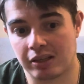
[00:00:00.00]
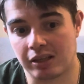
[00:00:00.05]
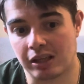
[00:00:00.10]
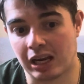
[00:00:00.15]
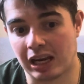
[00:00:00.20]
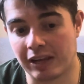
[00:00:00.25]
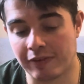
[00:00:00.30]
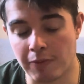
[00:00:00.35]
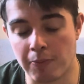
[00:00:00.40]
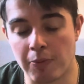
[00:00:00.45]

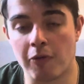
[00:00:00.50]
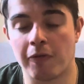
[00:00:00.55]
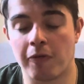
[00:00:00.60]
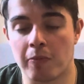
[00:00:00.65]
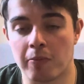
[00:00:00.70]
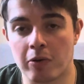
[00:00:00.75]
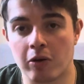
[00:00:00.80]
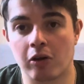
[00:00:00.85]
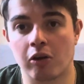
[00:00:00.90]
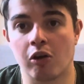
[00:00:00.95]
Liverpool
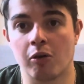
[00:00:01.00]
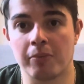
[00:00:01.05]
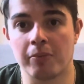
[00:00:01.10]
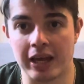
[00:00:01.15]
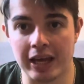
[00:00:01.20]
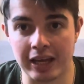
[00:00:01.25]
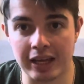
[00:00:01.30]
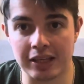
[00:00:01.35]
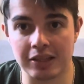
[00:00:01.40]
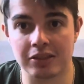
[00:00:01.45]
Football Club
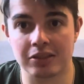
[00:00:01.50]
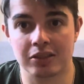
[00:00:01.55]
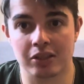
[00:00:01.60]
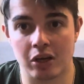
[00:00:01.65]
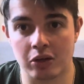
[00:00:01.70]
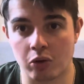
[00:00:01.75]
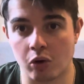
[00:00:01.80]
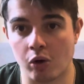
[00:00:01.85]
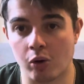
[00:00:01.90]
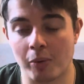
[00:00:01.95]
is
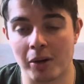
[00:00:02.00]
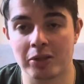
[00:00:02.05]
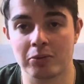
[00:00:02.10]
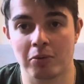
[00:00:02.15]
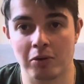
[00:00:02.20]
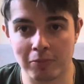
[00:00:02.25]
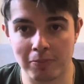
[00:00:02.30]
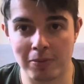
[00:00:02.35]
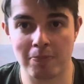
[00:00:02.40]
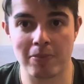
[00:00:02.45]
and always
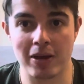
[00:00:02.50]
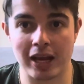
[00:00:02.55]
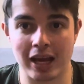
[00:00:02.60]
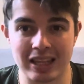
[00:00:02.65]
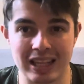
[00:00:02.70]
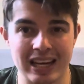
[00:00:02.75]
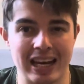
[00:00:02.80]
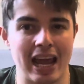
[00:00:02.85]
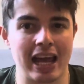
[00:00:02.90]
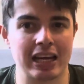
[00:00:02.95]
will be bigger
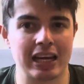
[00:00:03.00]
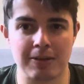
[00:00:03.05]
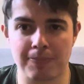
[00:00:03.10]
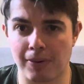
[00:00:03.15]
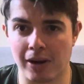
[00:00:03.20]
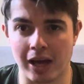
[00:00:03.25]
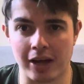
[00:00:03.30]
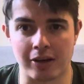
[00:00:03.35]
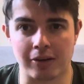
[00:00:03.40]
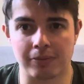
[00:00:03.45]
than any
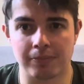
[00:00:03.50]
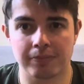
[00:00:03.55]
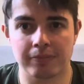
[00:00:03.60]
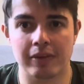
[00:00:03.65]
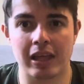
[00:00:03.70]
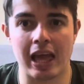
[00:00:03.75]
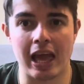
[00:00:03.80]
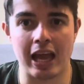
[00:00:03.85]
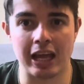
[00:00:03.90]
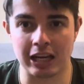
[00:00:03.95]
player.
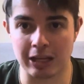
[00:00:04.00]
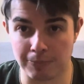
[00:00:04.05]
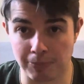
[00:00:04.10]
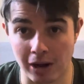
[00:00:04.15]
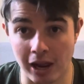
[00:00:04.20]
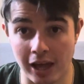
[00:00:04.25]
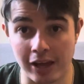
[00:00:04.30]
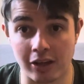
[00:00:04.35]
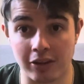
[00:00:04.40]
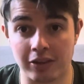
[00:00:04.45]
Any
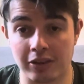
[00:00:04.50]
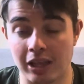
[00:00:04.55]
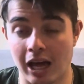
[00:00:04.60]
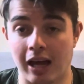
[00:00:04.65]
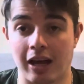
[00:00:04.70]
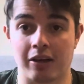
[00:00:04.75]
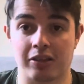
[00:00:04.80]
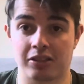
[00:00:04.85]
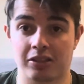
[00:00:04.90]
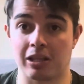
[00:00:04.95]
player
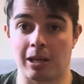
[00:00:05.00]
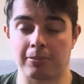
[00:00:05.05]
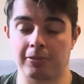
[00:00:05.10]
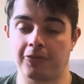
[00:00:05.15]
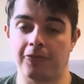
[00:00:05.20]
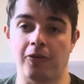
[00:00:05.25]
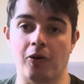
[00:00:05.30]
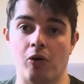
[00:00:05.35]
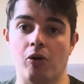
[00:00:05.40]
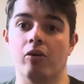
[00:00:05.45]
that steps
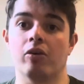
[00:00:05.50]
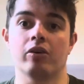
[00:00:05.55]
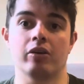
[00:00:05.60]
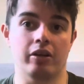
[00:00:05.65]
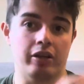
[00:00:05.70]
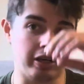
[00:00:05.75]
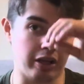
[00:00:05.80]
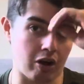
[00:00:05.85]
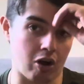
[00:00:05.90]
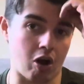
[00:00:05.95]
foot
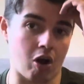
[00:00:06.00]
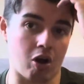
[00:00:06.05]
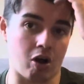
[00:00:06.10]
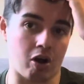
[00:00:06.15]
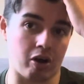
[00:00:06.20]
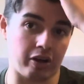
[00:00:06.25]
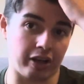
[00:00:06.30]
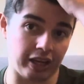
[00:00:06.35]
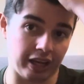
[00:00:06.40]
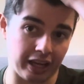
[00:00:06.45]

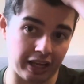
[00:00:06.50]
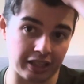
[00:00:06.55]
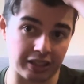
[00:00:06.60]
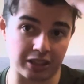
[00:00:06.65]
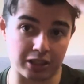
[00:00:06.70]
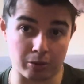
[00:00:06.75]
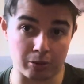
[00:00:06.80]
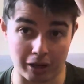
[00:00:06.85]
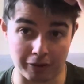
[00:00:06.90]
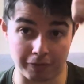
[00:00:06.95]

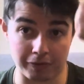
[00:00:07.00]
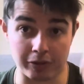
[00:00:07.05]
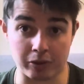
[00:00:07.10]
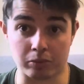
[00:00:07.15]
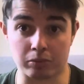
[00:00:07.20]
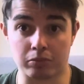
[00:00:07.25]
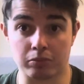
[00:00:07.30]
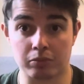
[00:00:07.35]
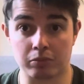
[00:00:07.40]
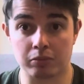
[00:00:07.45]
into
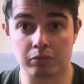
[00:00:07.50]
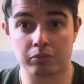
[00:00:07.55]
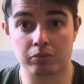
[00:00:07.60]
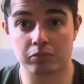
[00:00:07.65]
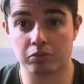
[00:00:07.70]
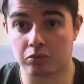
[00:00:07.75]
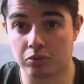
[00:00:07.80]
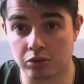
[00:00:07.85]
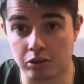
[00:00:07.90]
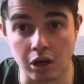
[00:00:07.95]
Anfield.
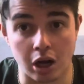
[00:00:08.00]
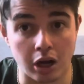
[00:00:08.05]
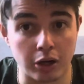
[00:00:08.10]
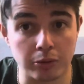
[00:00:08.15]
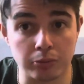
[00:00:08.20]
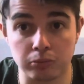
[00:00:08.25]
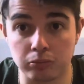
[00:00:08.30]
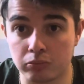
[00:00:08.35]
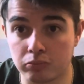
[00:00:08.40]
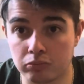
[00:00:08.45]

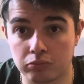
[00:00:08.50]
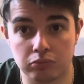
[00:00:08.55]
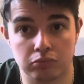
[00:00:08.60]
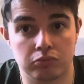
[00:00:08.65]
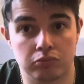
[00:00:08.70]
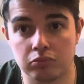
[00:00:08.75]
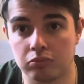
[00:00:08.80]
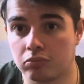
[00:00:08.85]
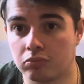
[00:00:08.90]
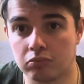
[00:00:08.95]
So,
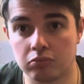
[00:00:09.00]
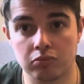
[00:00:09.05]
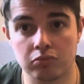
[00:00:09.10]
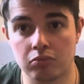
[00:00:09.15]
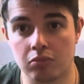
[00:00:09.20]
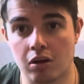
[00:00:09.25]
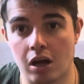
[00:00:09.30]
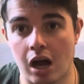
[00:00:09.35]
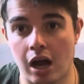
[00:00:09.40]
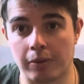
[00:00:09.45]

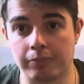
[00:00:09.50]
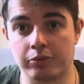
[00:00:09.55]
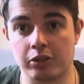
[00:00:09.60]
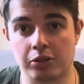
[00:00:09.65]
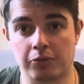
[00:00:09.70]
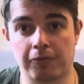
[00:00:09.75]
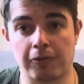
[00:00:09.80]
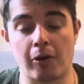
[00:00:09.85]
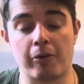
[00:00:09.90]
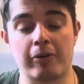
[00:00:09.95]
I'm
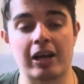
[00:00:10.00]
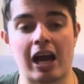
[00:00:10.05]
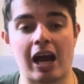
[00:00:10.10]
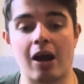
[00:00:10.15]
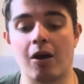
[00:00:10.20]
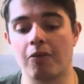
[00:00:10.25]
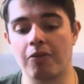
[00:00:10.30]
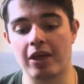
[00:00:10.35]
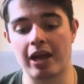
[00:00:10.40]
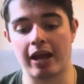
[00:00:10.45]
just throwing it
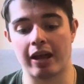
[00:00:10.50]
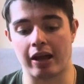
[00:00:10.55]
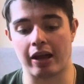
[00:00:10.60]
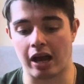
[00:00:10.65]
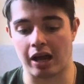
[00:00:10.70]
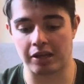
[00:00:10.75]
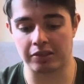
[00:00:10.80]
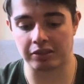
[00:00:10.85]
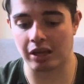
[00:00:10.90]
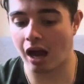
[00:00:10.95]
out there
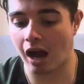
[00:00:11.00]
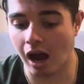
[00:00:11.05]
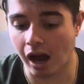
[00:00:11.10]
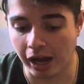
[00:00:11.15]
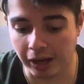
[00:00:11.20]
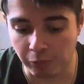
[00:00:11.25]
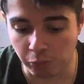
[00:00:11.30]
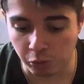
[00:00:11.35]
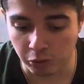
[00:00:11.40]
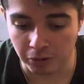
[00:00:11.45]
as
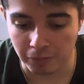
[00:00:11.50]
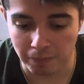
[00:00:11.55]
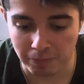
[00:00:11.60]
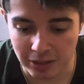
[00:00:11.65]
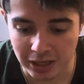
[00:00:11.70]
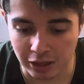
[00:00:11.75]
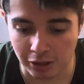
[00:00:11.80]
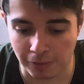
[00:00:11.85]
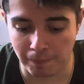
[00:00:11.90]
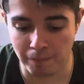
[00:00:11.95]
I wouldn't
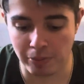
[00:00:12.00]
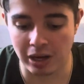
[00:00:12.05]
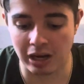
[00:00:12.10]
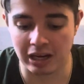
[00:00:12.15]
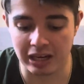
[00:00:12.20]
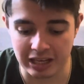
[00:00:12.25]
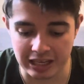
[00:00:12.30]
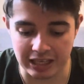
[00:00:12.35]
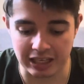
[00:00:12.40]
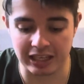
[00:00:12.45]
be
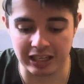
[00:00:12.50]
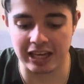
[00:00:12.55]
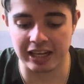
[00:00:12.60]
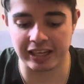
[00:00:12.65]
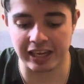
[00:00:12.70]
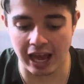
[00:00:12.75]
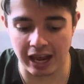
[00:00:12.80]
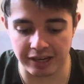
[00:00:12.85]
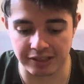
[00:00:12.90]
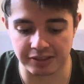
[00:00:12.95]
completely
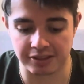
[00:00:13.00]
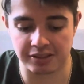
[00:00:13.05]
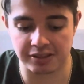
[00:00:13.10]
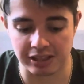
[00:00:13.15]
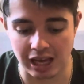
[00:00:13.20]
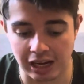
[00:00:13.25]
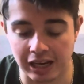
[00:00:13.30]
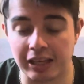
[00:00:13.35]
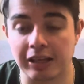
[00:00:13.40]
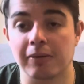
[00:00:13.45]
against
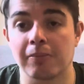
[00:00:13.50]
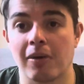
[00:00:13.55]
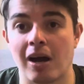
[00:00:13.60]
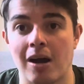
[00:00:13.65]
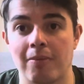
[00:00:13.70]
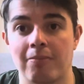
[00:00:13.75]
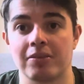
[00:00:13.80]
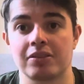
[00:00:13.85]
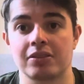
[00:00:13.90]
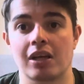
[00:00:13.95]
selling
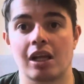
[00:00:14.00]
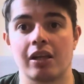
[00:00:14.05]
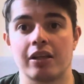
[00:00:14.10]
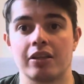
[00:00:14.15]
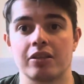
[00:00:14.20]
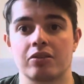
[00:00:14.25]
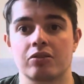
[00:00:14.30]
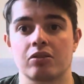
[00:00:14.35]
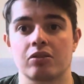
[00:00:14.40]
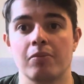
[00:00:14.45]
Mohamed Salah
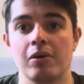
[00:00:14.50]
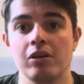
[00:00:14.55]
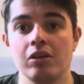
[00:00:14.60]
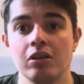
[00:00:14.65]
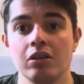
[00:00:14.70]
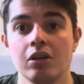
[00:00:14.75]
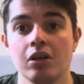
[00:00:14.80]
this summer.